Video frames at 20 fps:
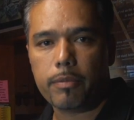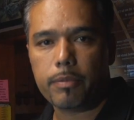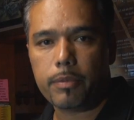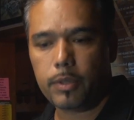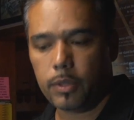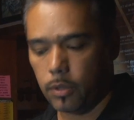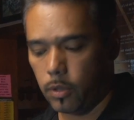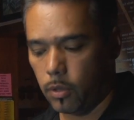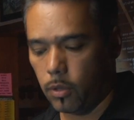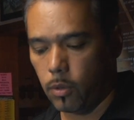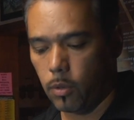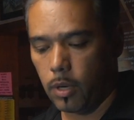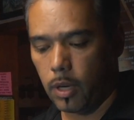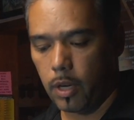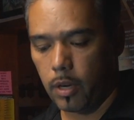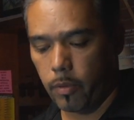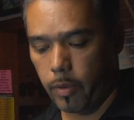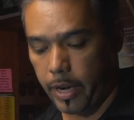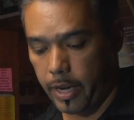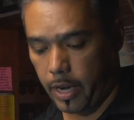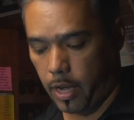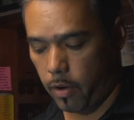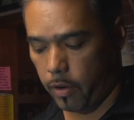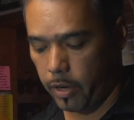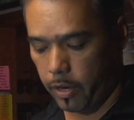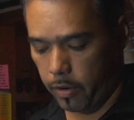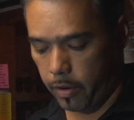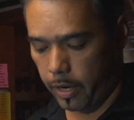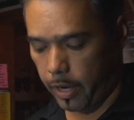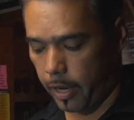So right now
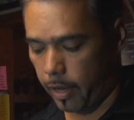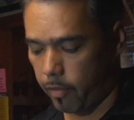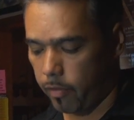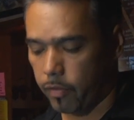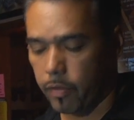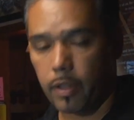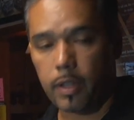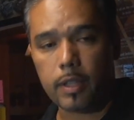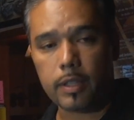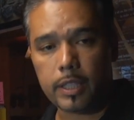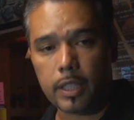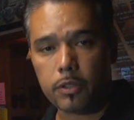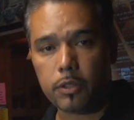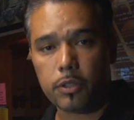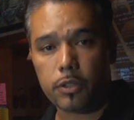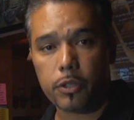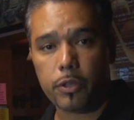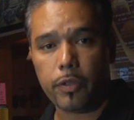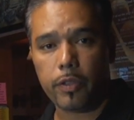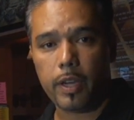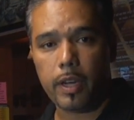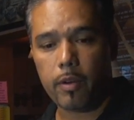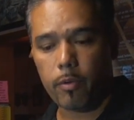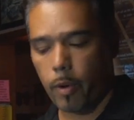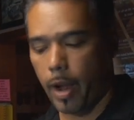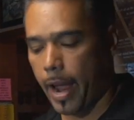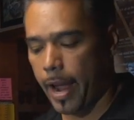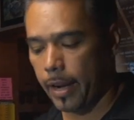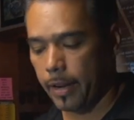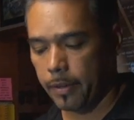here I have the Delta 13
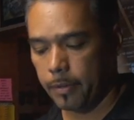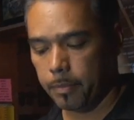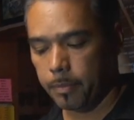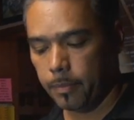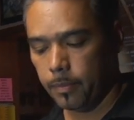rack.